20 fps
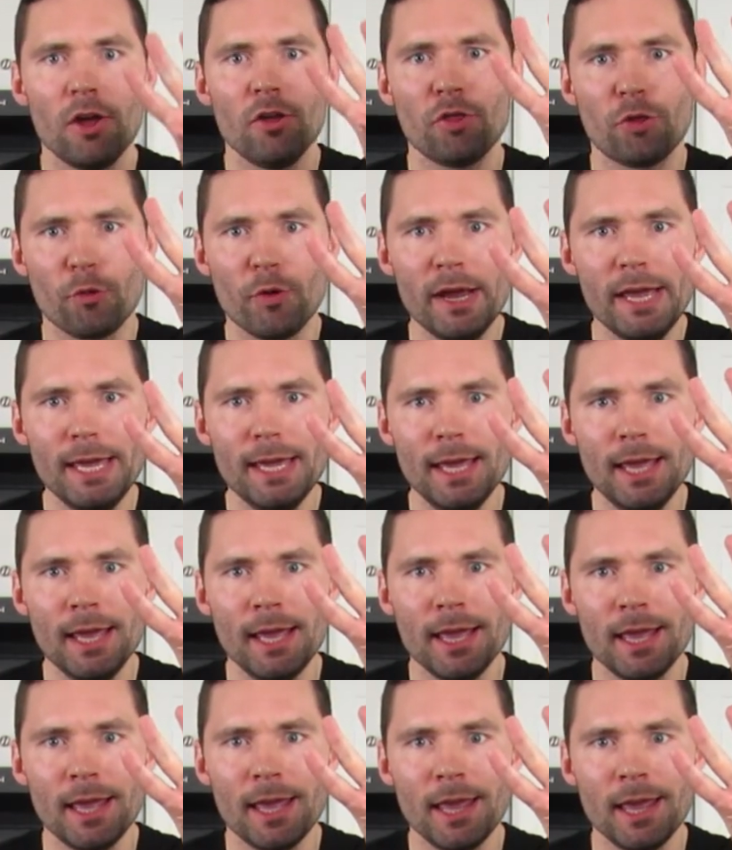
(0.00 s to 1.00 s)
3,
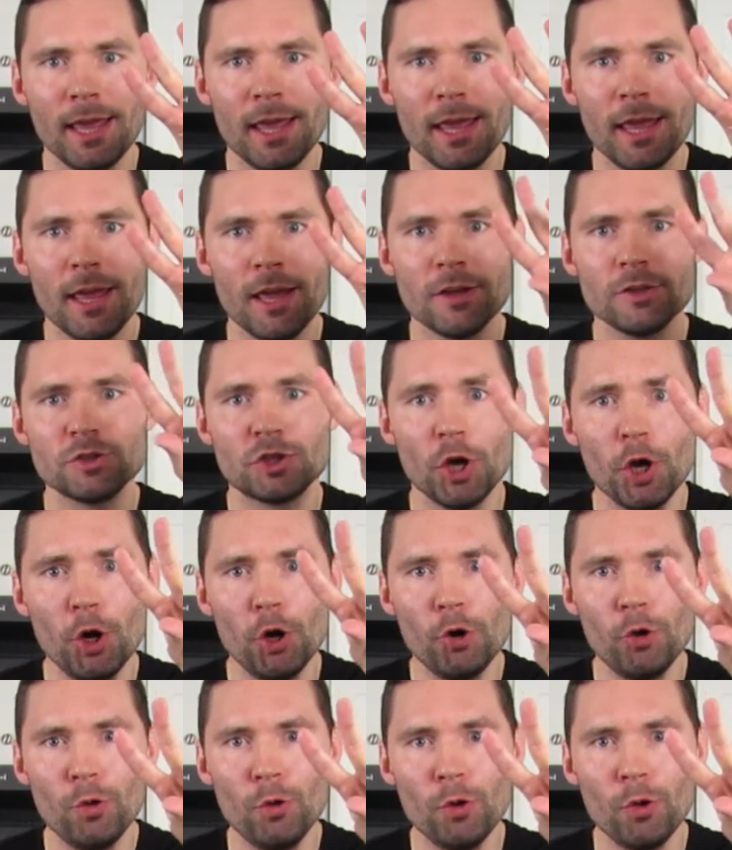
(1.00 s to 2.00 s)

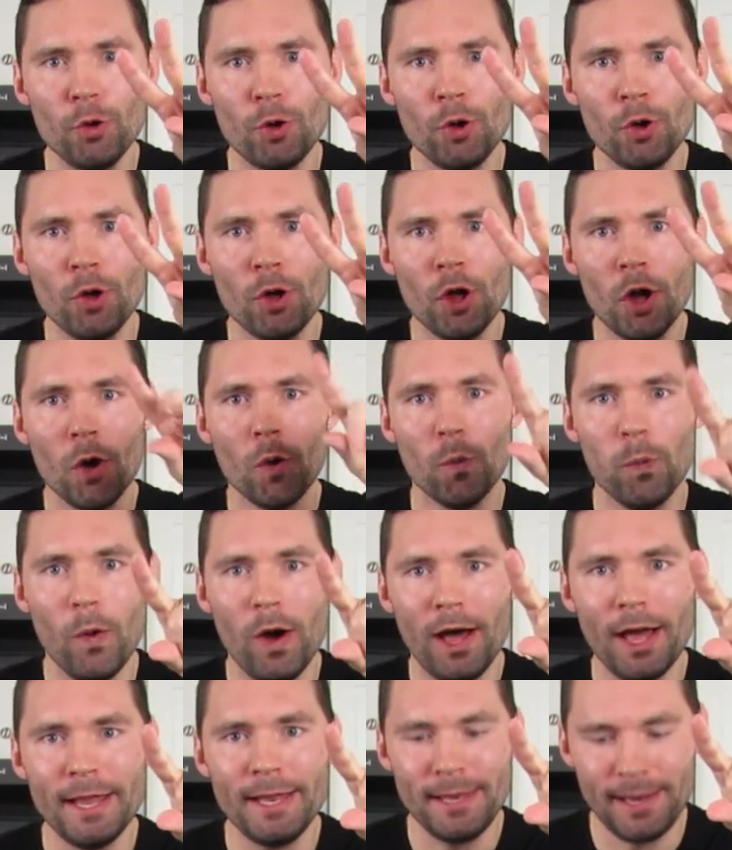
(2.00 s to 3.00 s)
2,
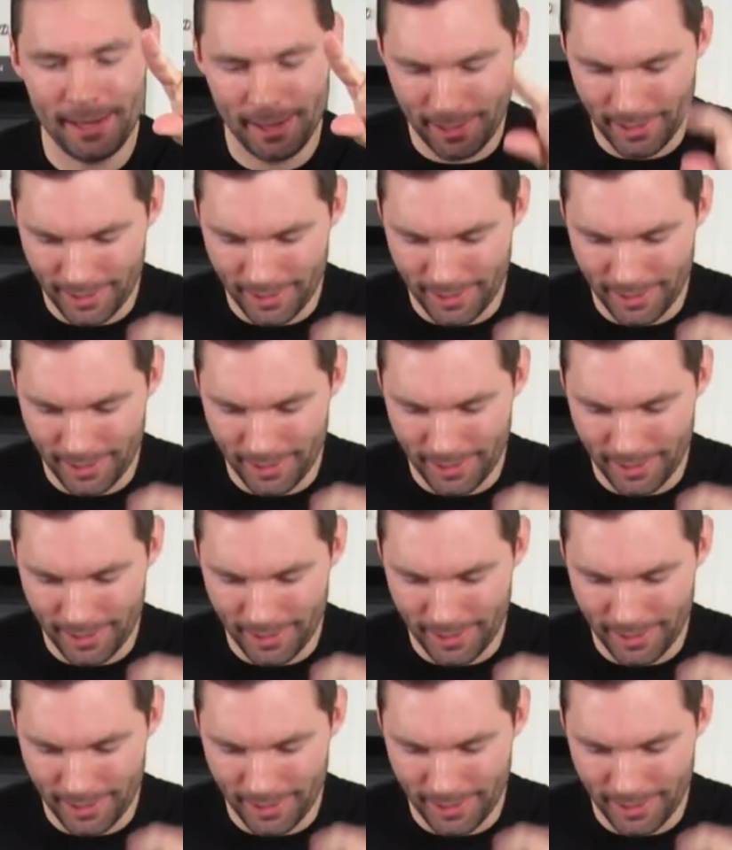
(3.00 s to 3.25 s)
1.